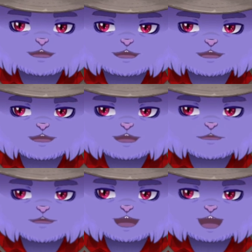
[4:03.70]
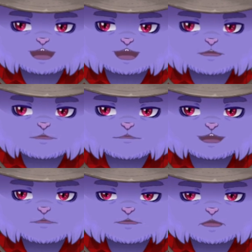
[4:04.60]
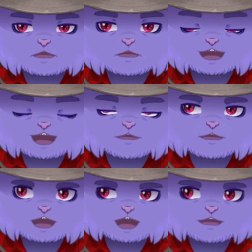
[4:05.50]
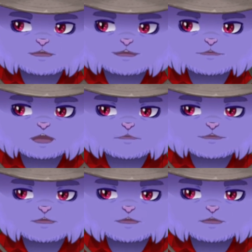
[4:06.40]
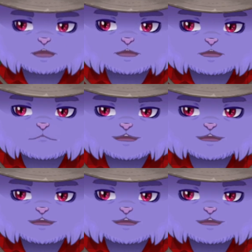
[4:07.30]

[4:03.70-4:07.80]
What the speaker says: So as a result, I became more associated with the design.